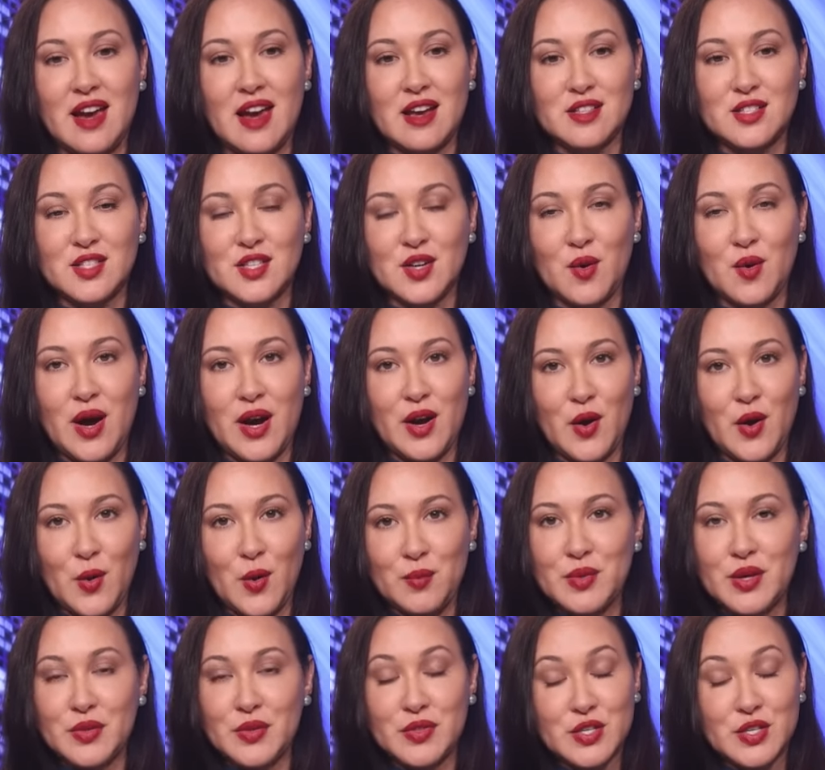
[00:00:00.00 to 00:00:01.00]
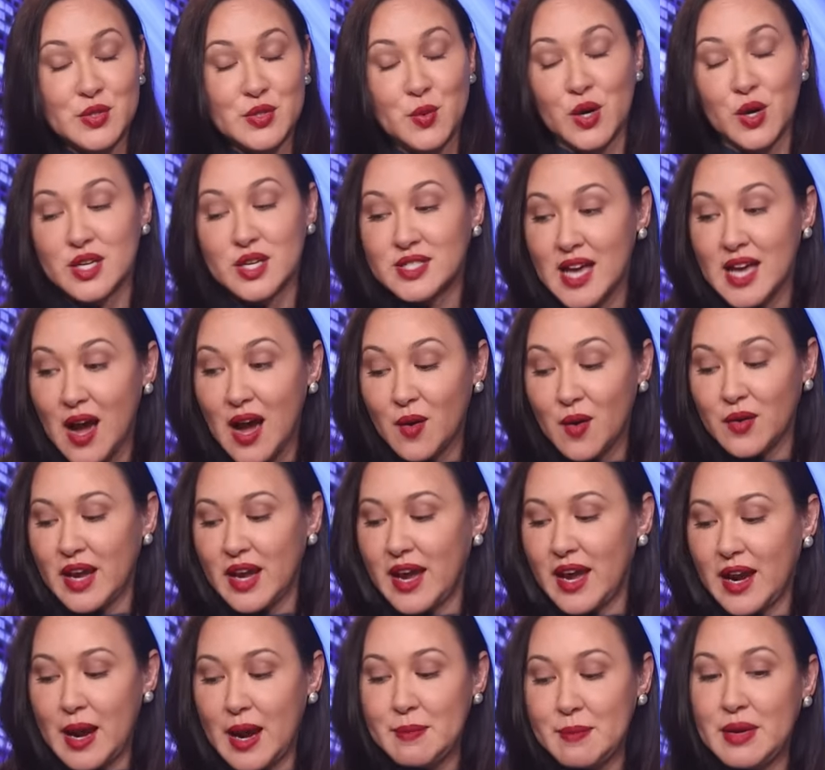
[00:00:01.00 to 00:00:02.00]
And so I hope that this works out.
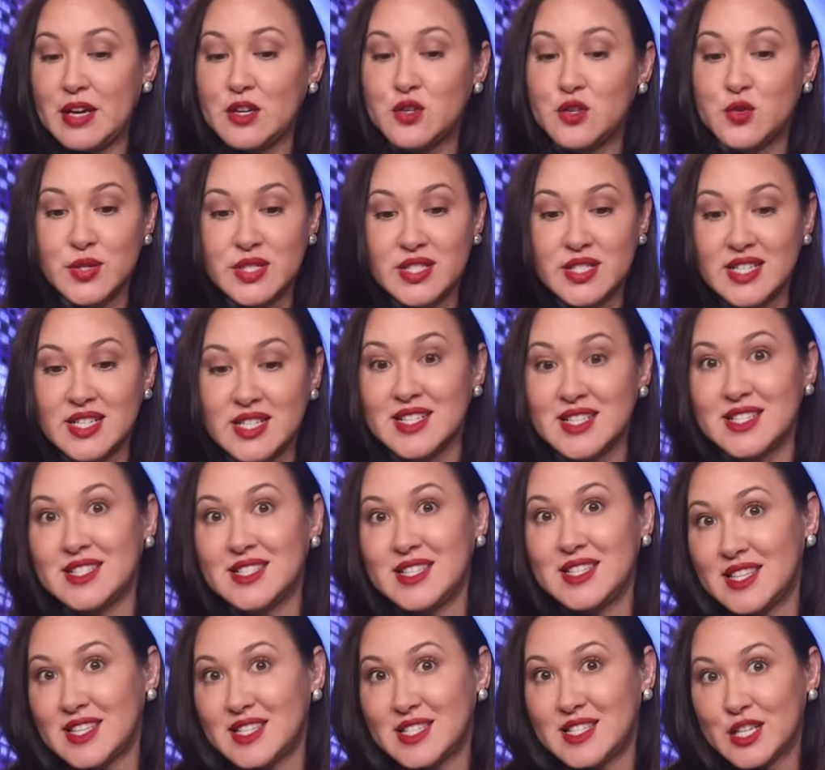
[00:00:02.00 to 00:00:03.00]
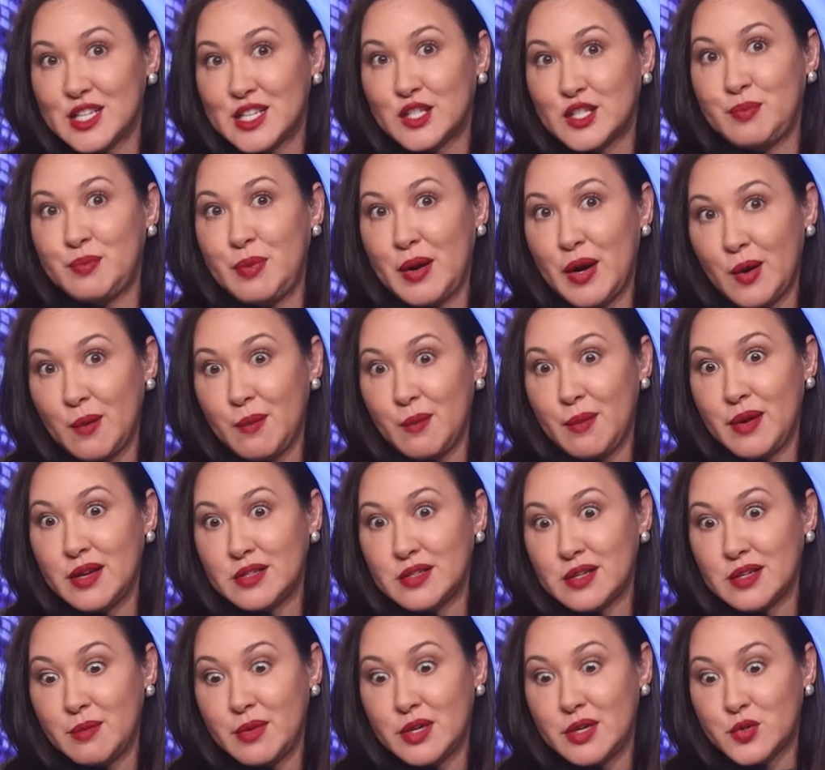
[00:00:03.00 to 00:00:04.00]
And I'm interested to see this
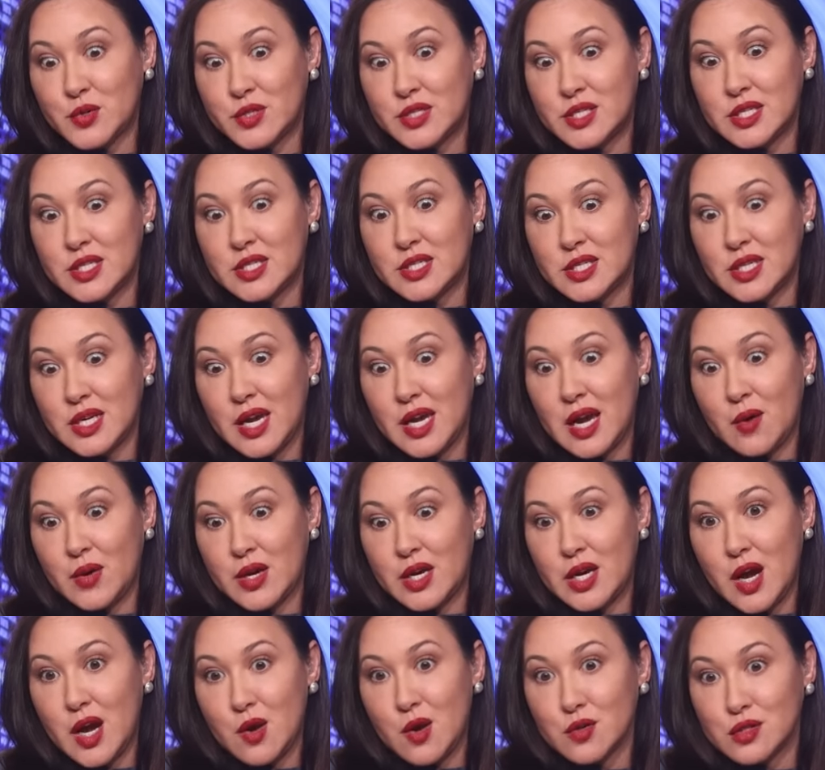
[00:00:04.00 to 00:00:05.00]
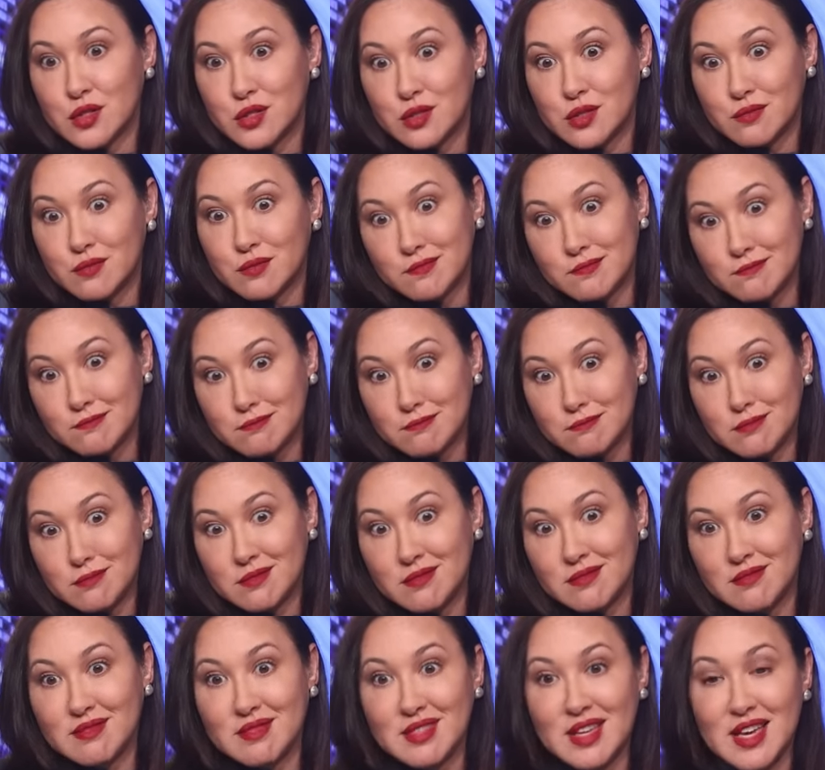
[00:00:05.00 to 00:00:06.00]
experiment. I'm interested to see how it goes.
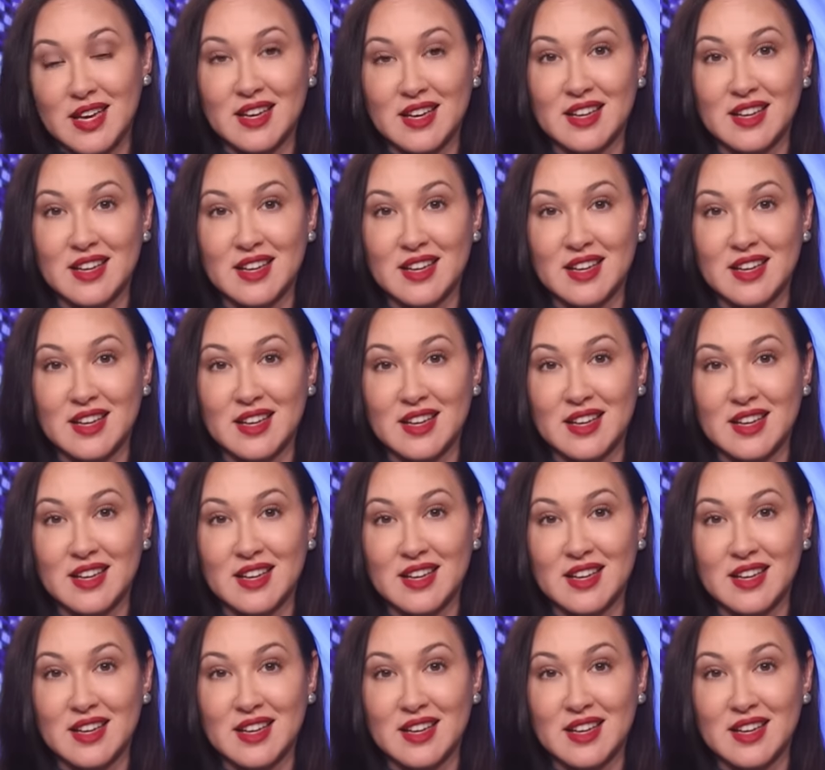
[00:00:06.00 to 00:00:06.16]
Mm.